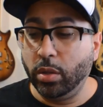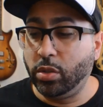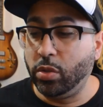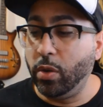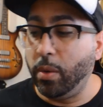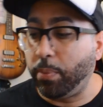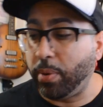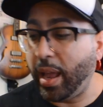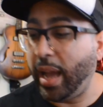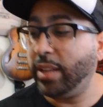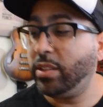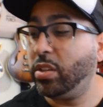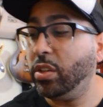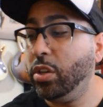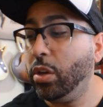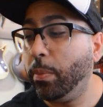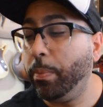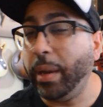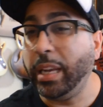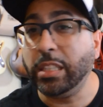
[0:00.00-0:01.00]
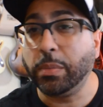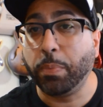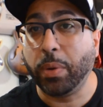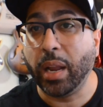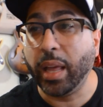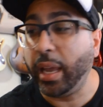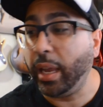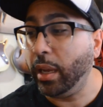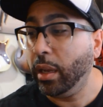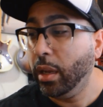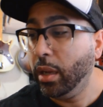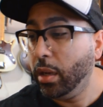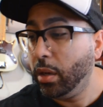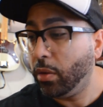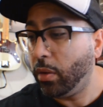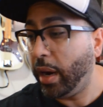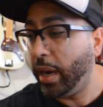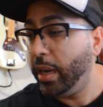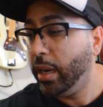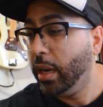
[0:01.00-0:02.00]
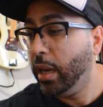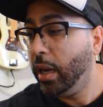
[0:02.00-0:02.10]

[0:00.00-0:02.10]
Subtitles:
to apply to your bass playing, right?